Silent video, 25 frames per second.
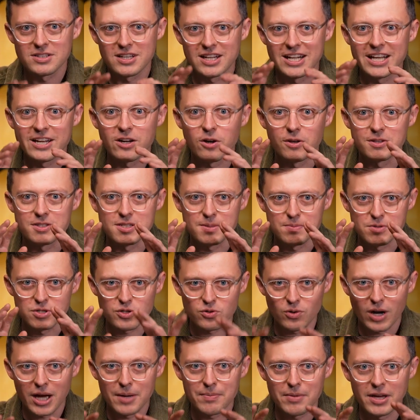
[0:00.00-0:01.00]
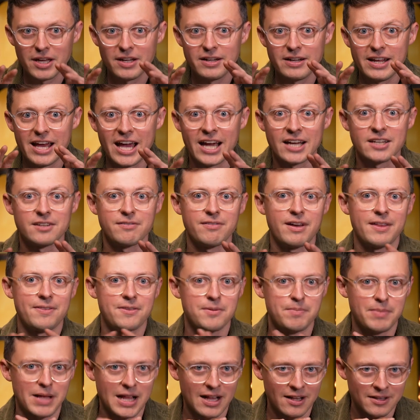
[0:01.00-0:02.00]
click on subscribe and activate
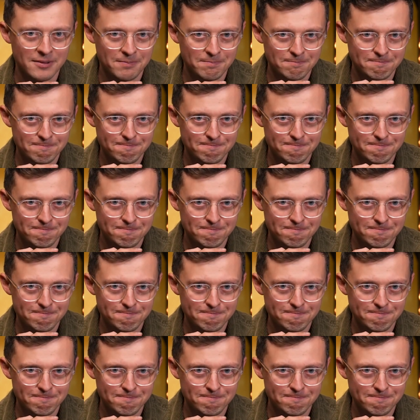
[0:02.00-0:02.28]
the bell.